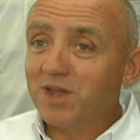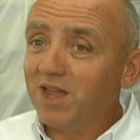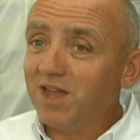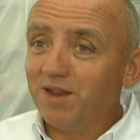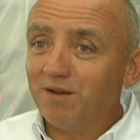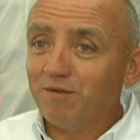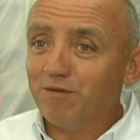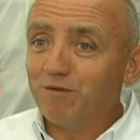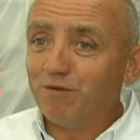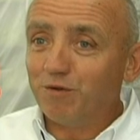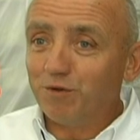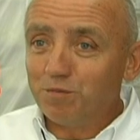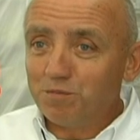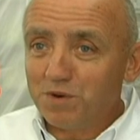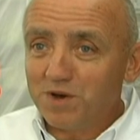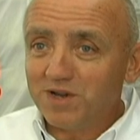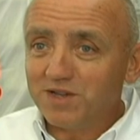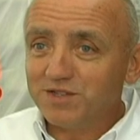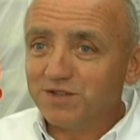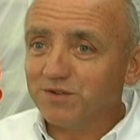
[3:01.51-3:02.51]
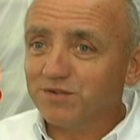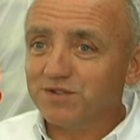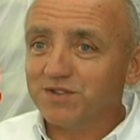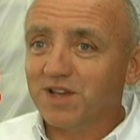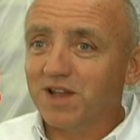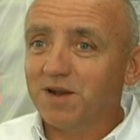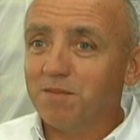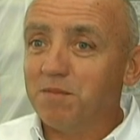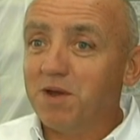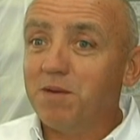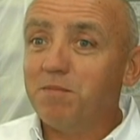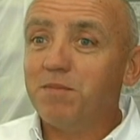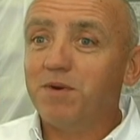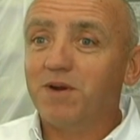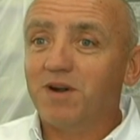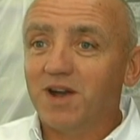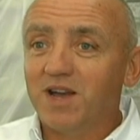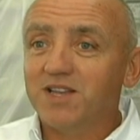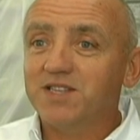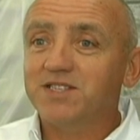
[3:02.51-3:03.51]
getting food parcels. I
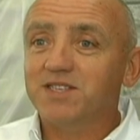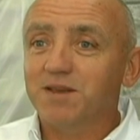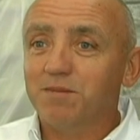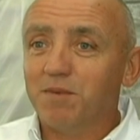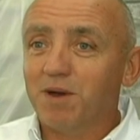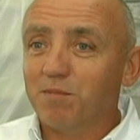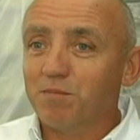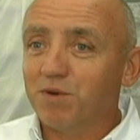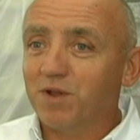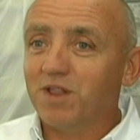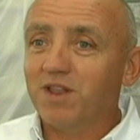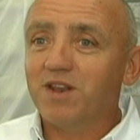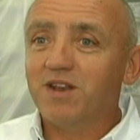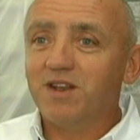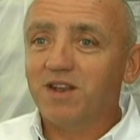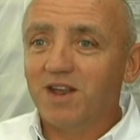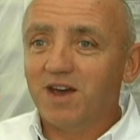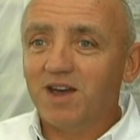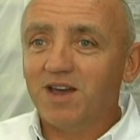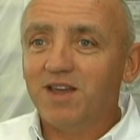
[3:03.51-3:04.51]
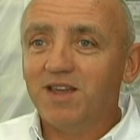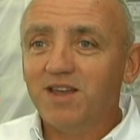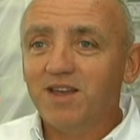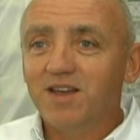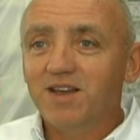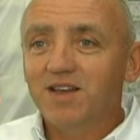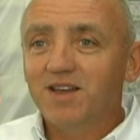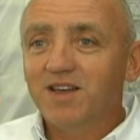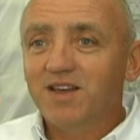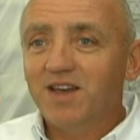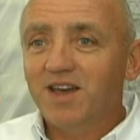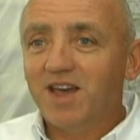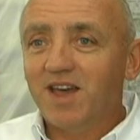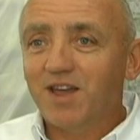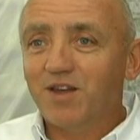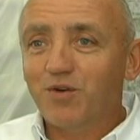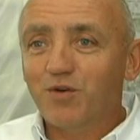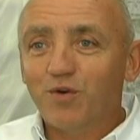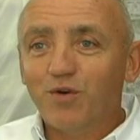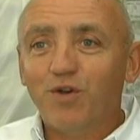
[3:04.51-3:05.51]
remember actually my brother and I
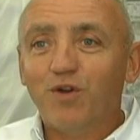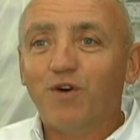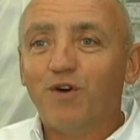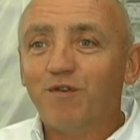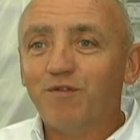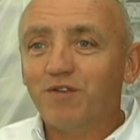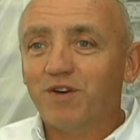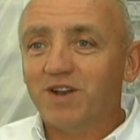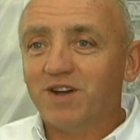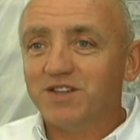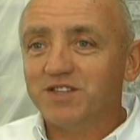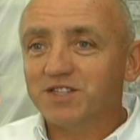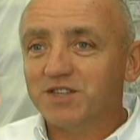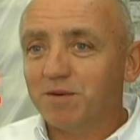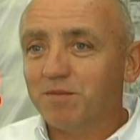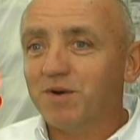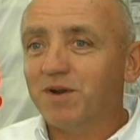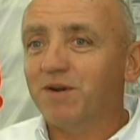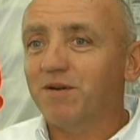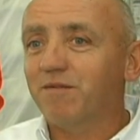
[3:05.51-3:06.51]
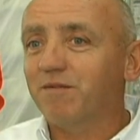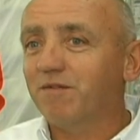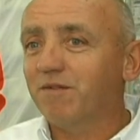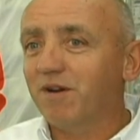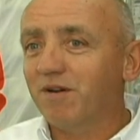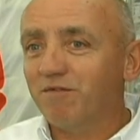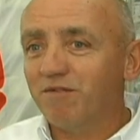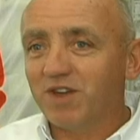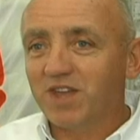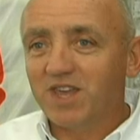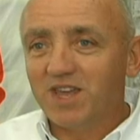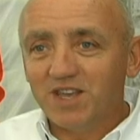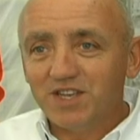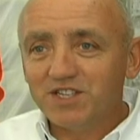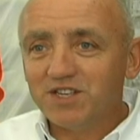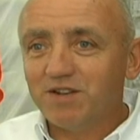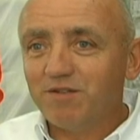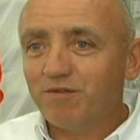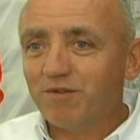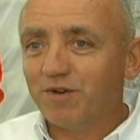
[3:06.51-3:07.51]
going off on a summer
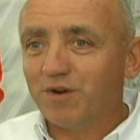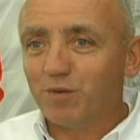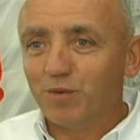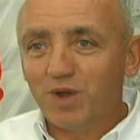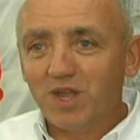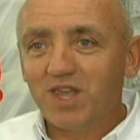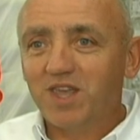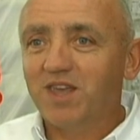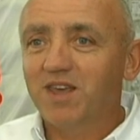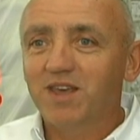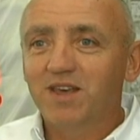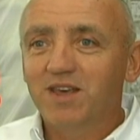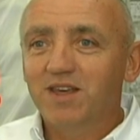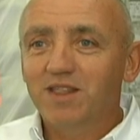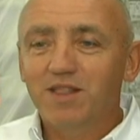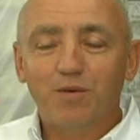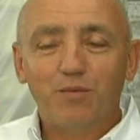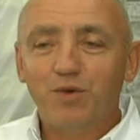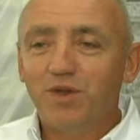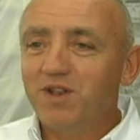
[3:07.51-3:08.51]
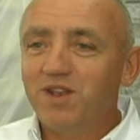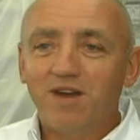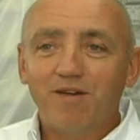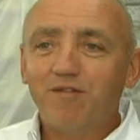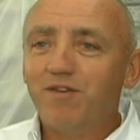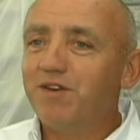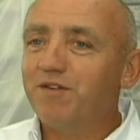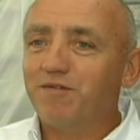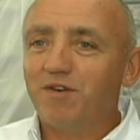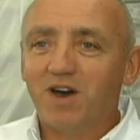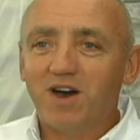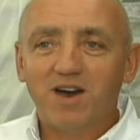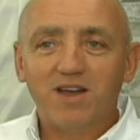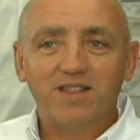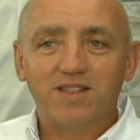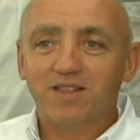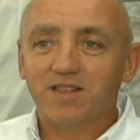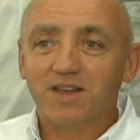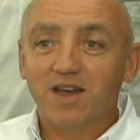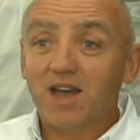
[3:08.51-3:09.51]
vacation for a week that we'd never have
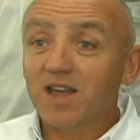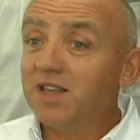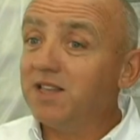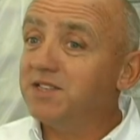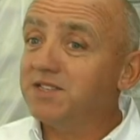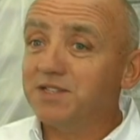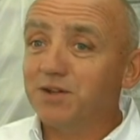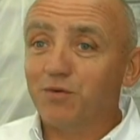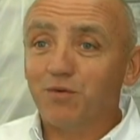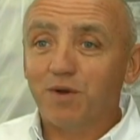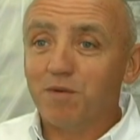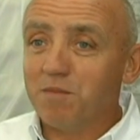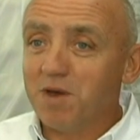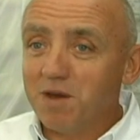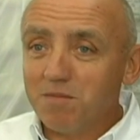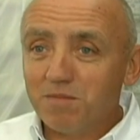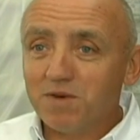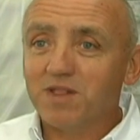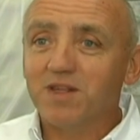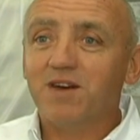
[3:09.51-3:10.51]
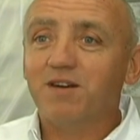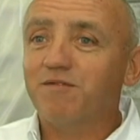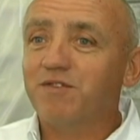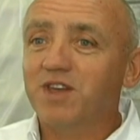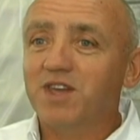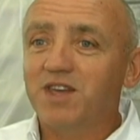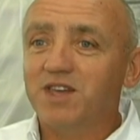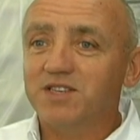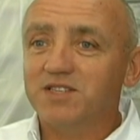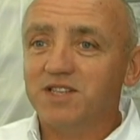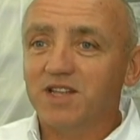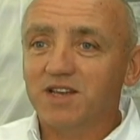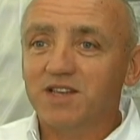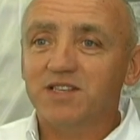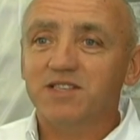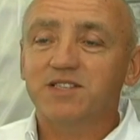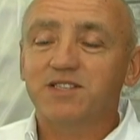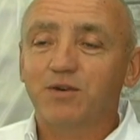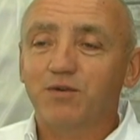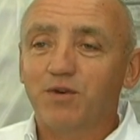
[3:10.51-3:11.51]
had. I can still remember that vacation. I
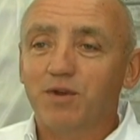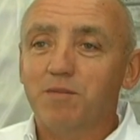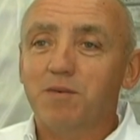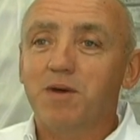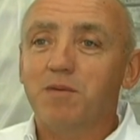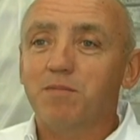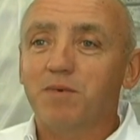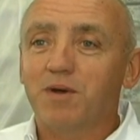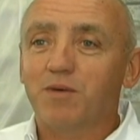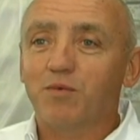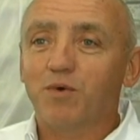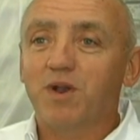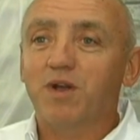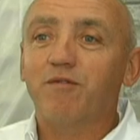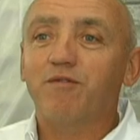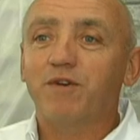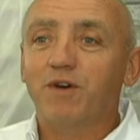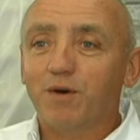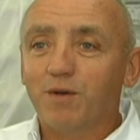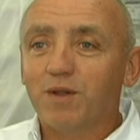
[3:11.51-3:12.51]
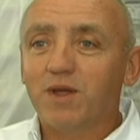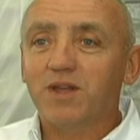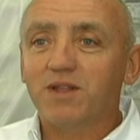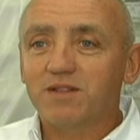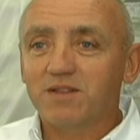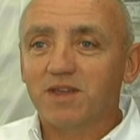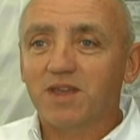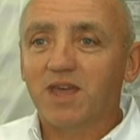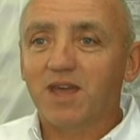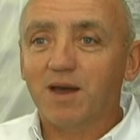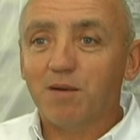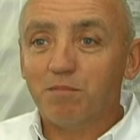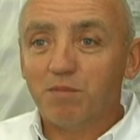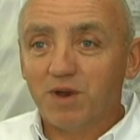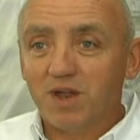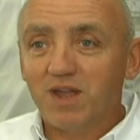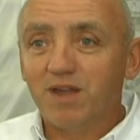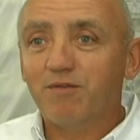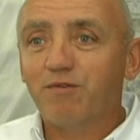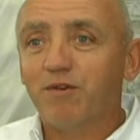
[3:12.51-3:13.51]
can still remember what it felt like to get a
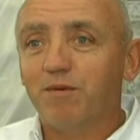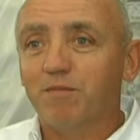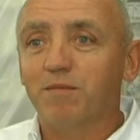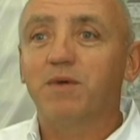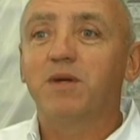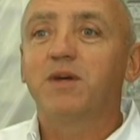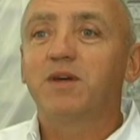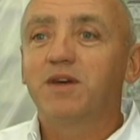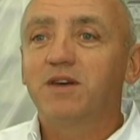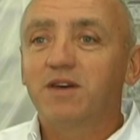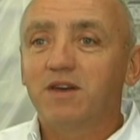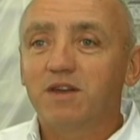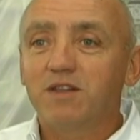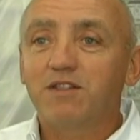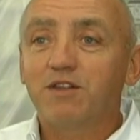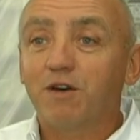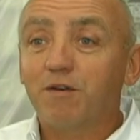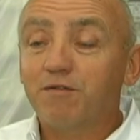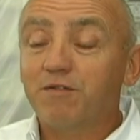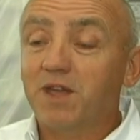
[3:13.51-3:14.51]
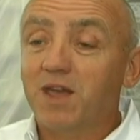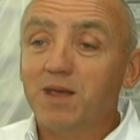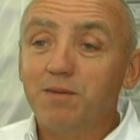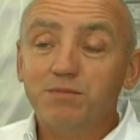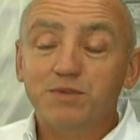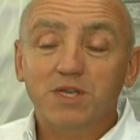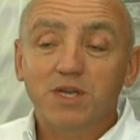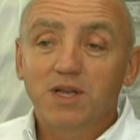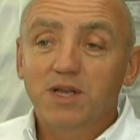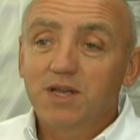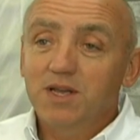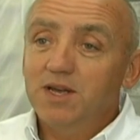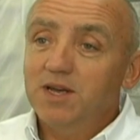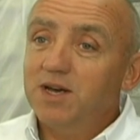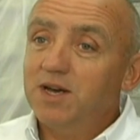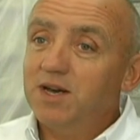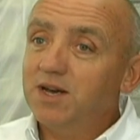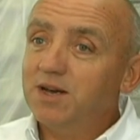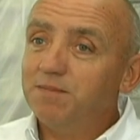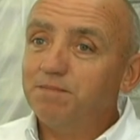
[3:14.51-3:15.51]
break from the tough times.
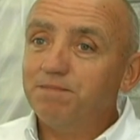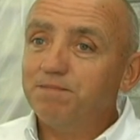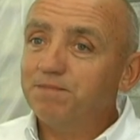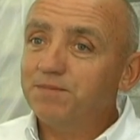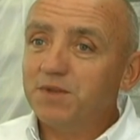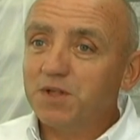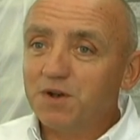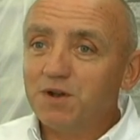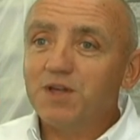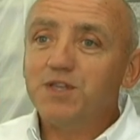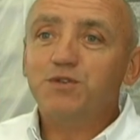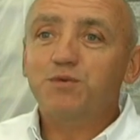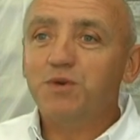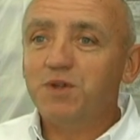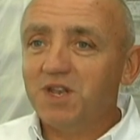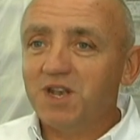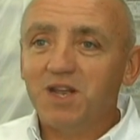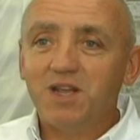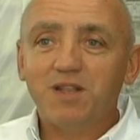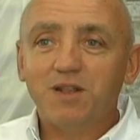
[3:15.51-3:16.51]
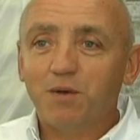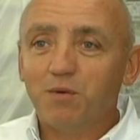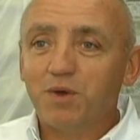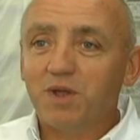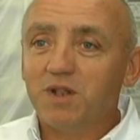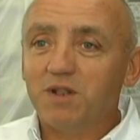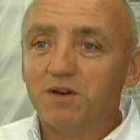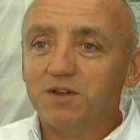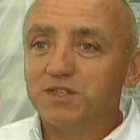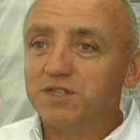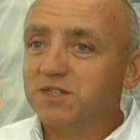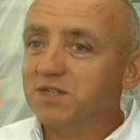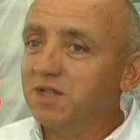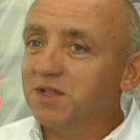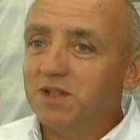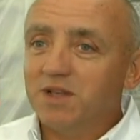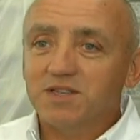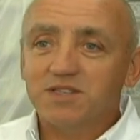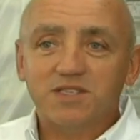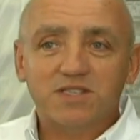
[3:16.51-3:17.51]
That's what United Way does.
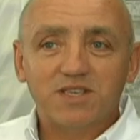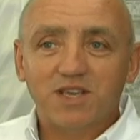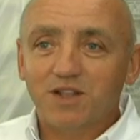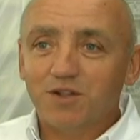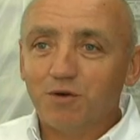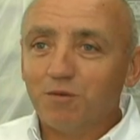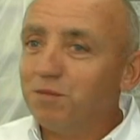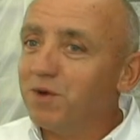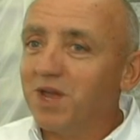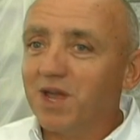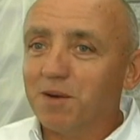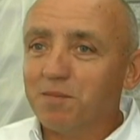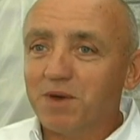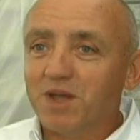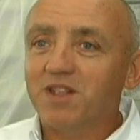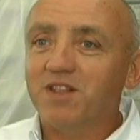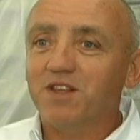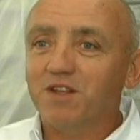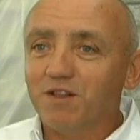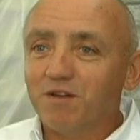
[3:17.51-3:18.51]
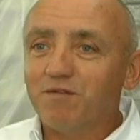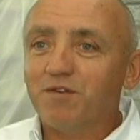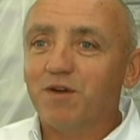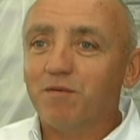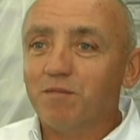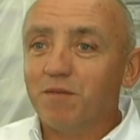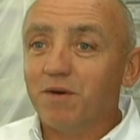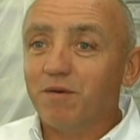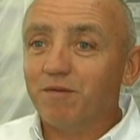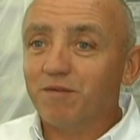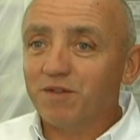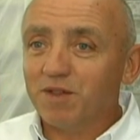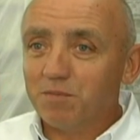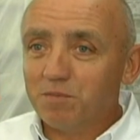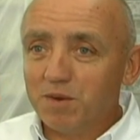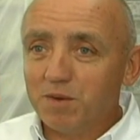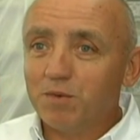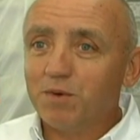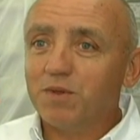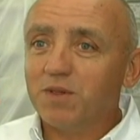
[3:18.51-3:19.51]
As I say, don't make a big deal of it, but for the
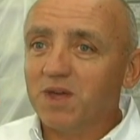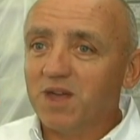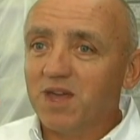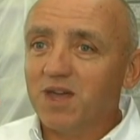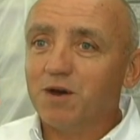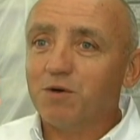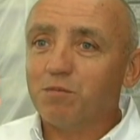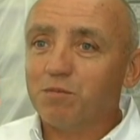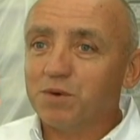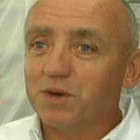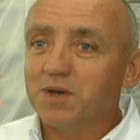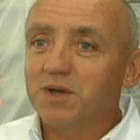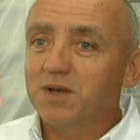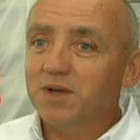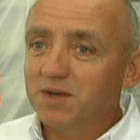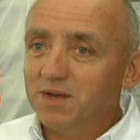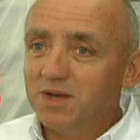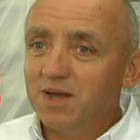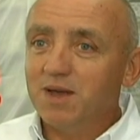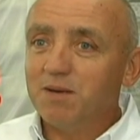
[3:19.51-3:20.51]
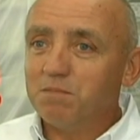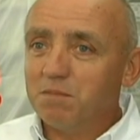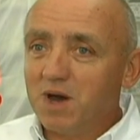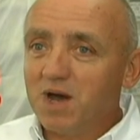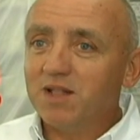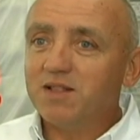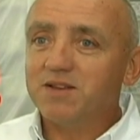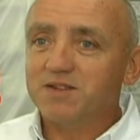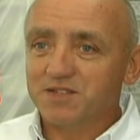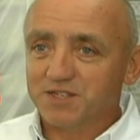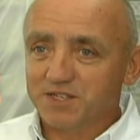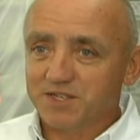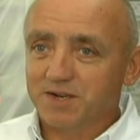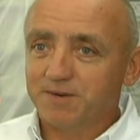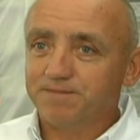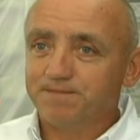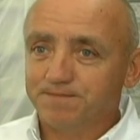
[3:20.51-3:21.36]
people they help, it matters.